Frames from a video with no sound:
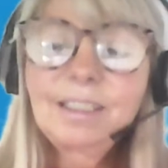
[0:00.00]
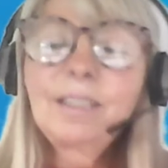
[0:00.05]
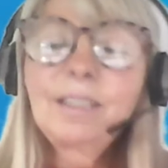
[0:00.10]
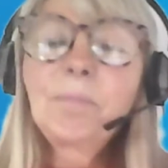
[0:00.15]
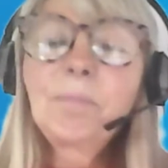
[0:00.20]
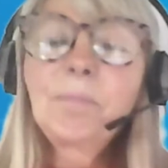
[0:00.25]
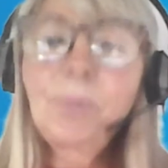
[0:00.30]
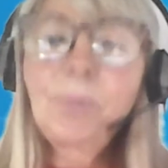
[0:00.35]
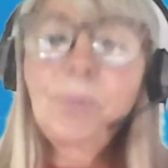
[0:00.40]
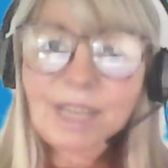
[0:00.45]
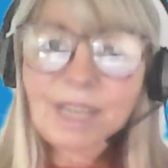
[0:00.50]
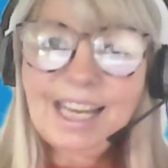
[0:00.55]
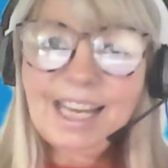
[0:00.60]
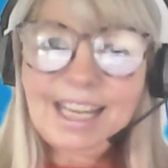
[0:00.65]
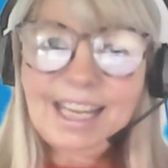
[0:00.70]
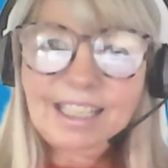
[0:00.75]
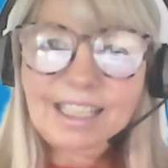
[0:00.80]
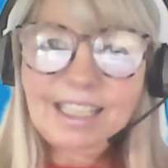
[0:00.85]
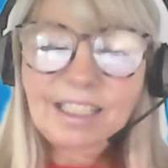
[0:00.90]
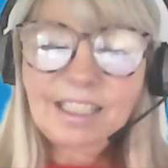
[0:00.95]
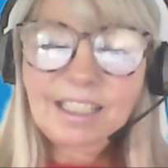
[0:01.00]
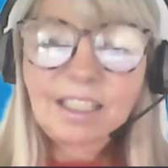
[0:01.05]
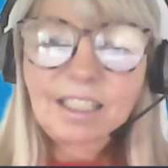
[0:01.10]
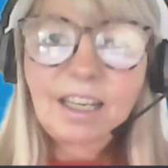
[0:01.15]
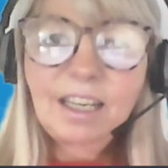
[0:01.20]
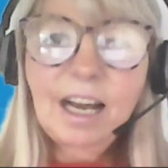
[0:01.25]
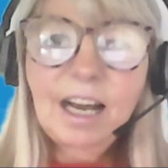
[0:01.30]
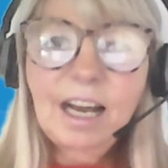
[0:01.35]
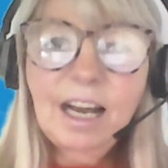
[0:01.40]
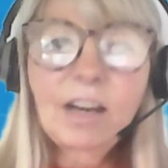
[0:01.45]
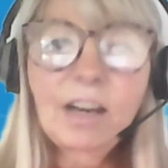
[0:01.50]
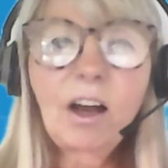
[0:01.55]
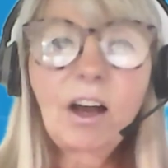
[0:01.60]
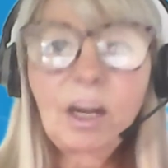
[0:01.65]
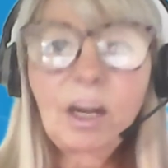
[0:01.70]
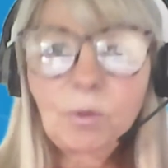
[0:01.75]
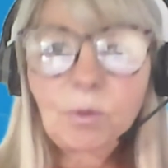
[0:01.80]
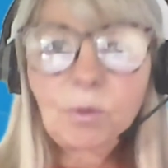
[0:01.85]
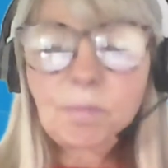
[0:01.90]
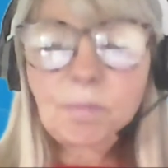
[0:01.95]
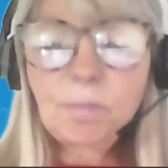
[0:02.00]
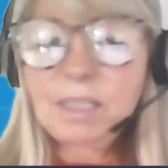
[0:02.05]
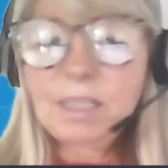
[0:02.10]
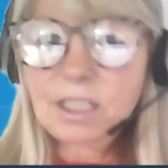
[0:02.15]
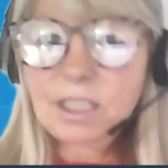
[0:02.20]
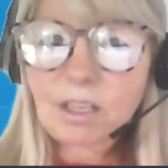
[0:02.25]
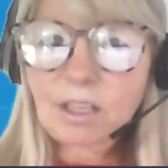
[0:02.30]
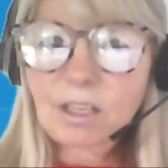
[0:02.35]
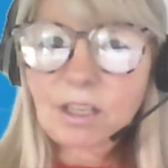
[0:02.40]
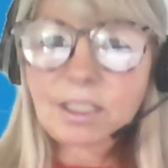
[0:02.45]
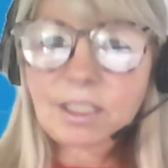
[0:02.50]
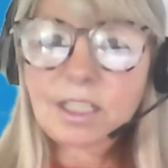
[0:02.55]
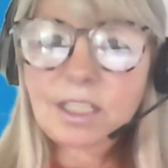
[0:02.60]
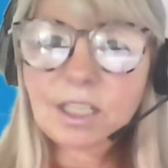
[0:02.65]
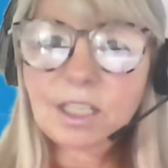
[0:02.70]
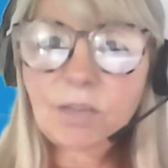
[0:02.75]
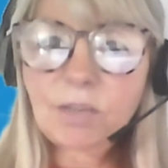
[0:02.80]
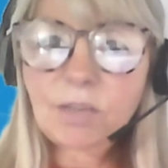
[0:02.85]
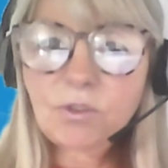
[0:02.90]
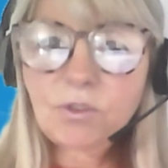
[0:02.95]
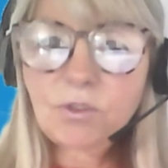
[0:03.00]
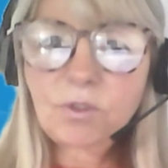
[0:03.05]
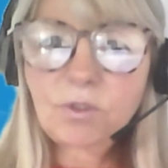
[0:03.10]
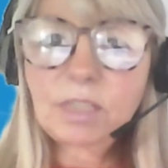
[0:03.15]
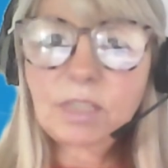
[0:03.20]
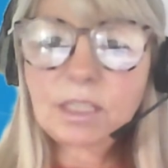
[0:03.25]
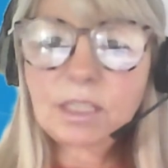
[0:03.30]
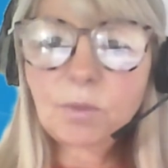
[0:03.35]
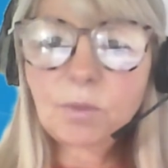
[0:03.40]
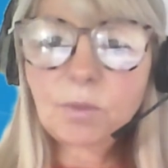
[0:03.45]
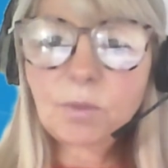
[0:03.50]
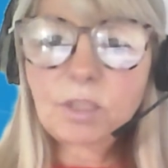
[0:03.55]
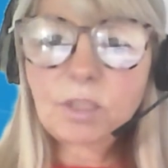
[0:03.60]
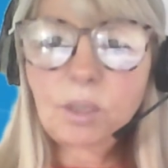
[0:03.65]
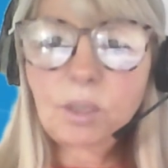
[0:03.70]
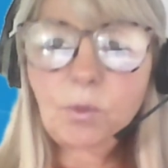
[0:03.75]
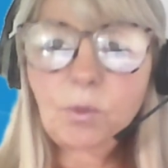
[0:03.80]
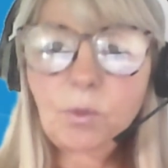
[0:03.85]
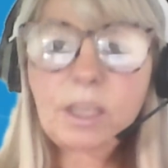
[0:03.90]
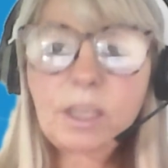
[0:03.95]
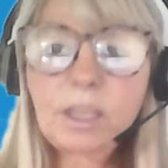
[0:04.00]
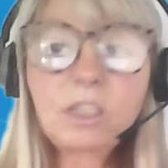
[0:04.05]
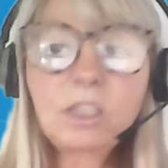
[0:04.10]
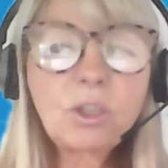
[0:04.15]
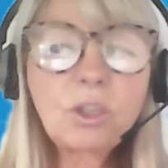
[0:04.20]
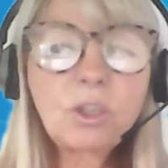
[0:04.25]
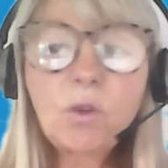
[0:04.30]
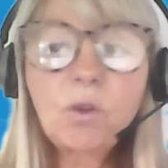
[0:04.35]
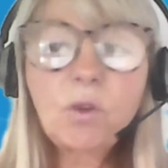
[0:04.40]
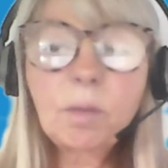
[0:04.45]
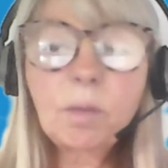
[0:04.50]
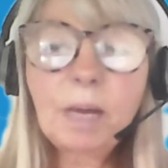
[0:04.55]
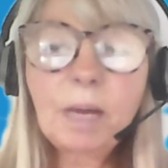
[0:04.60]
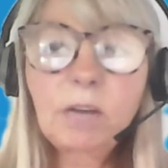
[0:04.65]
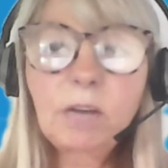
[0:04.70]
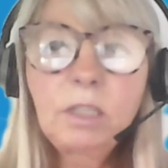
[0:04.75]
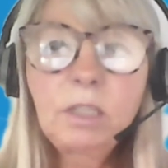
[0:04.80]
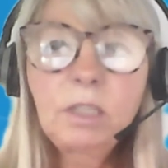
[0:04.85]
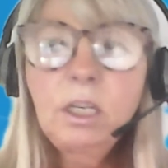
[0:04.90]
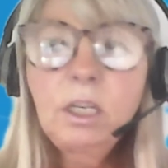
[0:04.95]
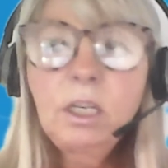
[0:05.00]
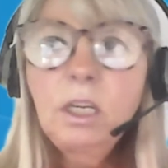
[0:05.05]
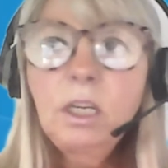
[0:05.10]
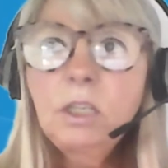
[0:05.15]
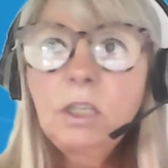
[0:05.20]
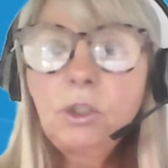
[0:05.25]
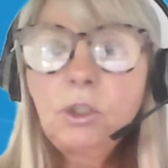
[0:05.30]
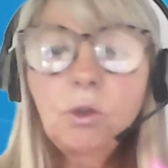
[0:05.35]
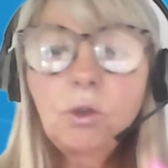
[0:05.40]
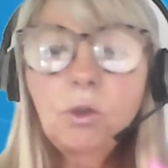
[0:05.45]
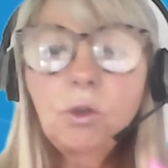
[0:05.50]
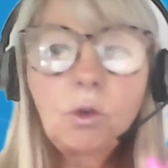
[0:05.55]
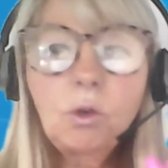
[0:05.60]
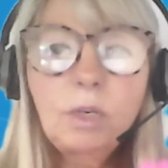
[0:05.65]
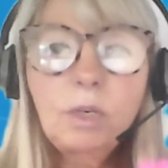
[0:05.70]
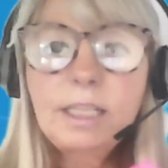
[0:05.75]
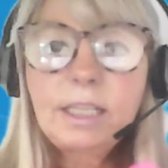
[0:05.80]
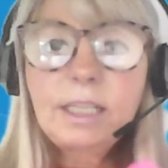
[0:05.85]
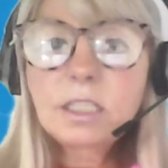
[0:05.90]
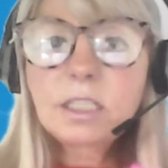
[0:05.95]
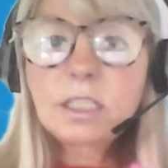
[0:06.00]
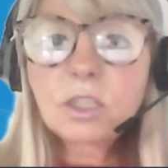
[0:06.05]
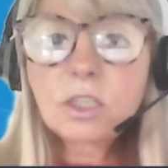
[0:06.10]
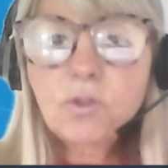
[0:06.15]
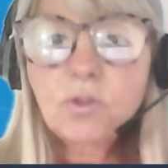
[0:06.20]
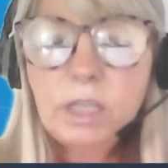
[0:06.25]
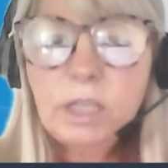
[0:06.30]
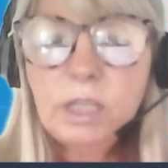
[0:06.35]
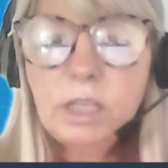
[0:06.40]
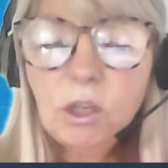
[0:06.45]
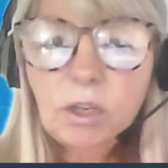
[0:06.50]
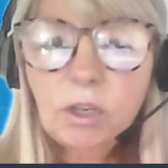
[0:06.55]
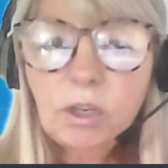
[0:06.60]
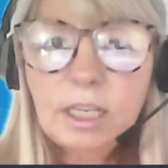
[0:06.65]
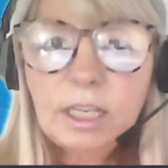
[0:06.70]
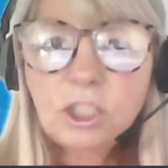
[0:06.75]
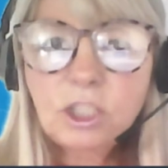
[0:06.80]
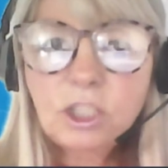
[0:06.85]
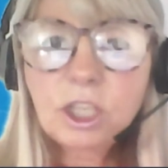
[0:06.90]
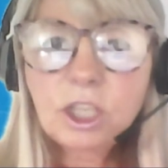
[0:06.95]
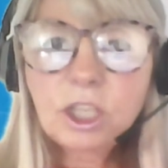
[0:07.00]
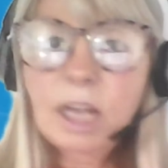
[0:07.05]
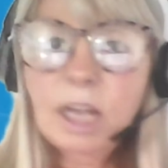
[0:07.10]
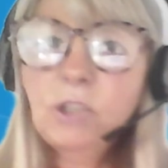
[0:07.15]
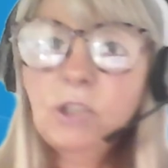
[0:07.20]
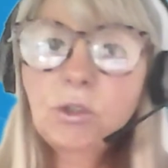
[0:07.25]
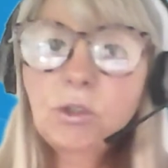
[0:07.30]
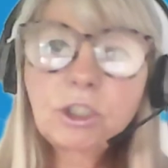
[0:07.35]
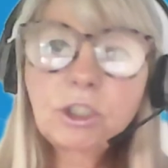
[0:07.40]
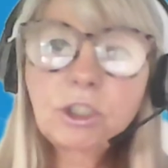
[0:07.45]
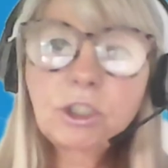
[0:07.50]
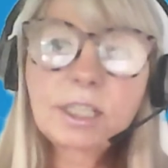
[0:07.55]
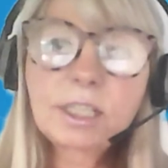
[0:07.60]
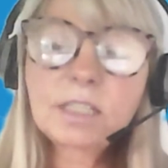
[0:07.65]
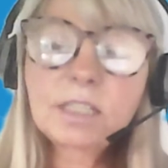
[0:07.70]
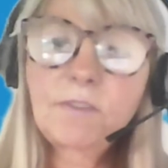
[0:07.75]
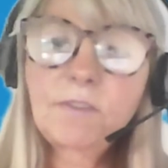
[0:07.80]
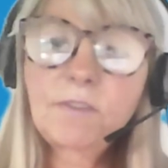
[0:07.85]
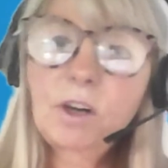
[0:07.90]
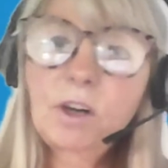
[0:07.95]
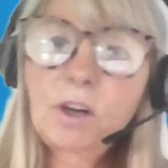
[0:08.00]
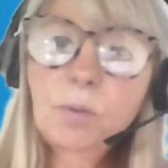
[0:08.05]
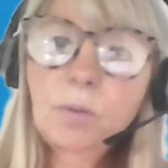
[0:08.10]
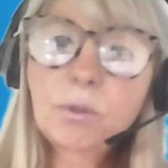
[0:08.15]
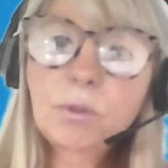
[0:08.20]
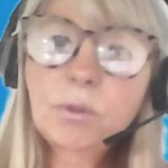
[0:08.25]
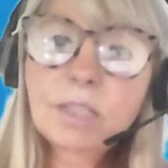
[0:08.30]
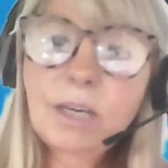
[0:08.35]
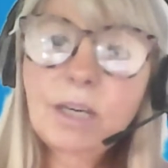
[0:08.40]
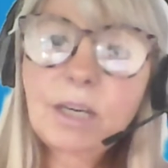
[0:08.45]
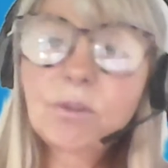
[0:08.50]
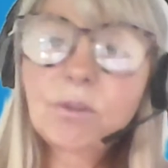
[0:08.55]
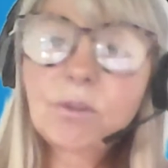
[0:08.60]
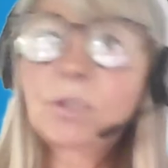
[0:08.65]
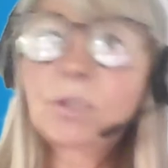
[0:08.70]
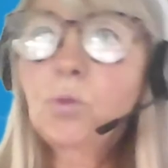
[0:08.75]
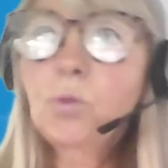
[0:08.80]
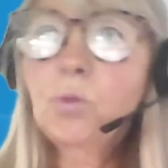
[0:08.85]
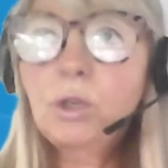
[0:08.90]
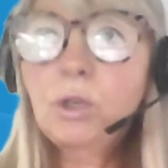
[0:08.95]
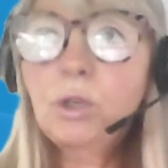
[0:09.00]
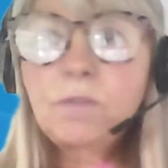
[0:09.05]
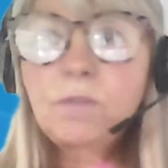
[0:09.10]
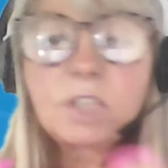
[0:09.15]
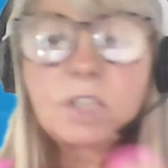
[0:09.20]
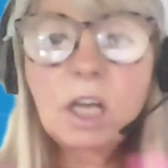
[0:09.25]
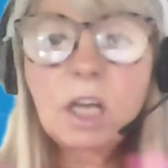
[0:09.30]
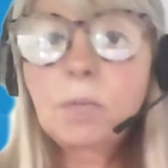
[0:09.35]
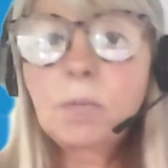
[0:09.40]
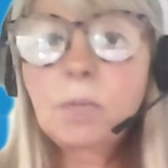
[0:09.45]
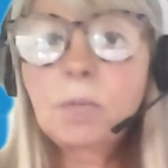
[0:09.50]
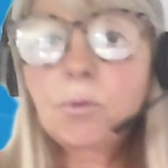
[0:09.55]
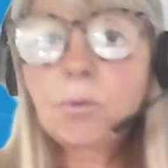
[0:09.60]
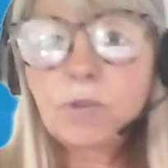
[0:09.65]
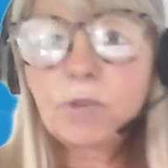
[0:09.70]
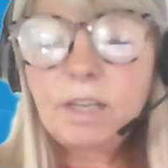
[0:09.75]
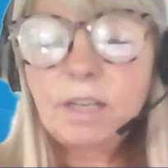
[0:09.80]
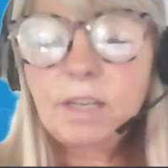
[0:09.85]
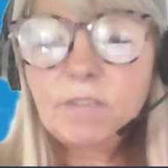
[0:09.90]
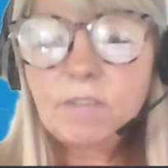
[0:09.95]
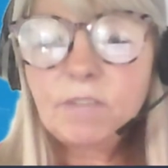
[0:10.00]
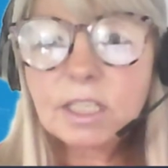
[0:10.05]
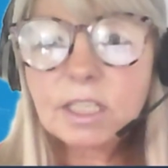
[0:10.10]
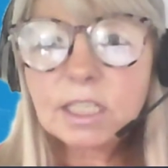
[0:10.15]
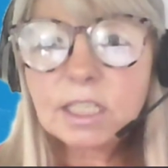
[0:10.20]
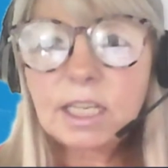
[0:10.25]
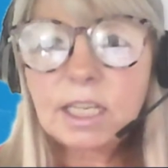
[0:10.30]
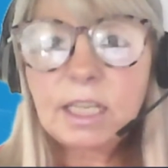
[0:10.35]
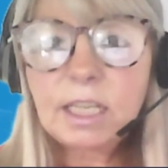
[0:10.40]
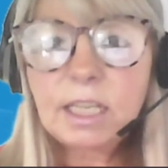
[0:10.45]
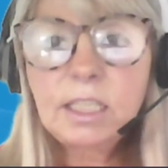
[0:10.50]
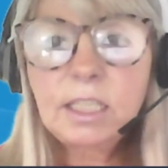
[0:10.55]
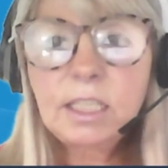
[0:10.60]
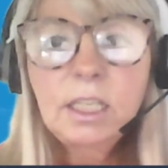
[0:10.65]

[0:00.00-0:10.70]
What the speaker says: book in and I would be delighted to go through things with you. We can talk about your industry knowledge and your transferable skills and what you've done previously,